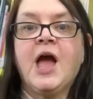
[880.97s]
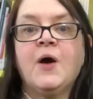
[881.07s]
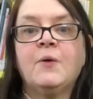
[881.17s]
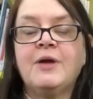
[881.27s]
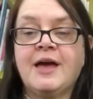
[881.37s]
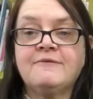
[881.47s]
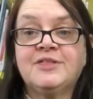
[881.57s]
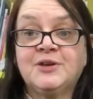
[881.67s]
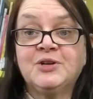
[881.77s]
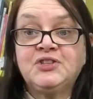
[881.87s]
We have a
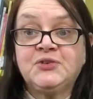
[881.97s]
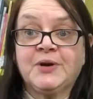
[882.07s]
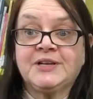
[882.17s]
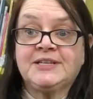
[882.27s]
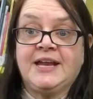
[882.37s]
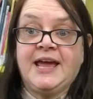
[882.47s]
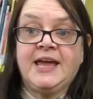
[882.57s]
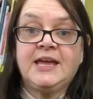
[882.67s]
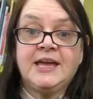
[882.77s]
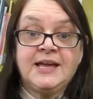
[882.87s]
third story
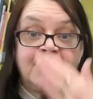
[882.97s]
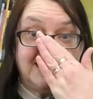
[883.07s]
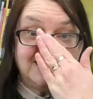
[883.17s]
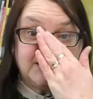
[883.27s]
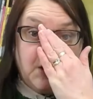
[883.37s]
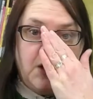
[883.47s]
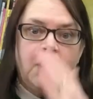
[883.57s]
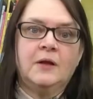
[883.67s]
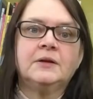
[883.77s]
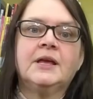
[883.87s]
today. It is
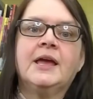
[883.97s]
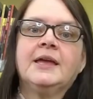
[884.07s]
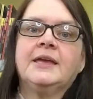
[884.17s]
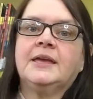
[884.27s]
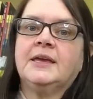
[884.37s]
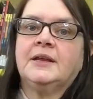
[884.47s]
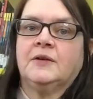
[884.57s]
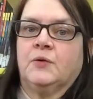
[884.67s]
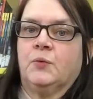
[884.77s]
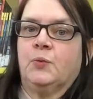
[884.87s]
called
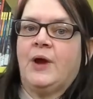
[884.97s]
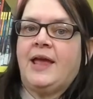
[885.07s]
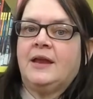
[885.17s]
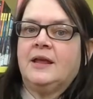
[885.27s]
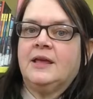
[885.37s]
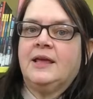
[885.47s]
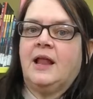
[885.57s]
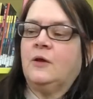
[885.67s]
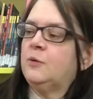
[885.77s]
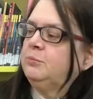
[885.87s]
Kitten Red,
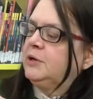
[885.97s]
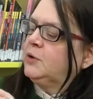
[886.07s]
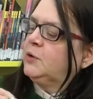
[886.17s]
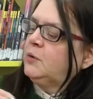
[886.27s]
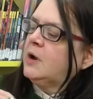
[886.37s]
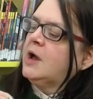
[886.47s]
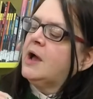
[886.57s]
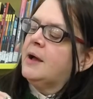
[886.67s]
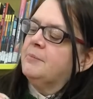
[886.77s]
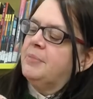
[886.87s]
Yellow, Blue
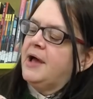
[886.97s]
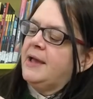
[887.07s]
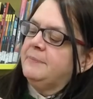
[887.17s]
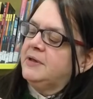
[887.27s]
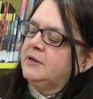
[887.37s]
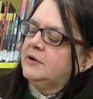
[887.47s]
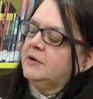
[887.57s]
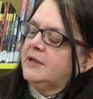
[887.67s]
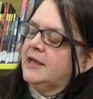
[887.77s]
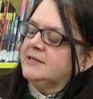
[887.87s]
by Peter
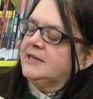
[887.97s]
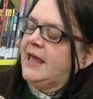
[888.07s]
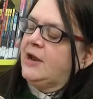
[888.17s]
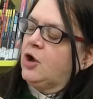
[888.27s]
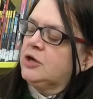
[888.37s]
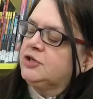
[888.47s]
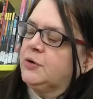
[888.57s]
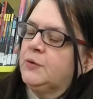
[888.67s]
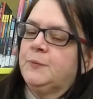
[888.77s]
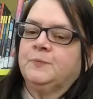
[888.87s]
Catalanotto.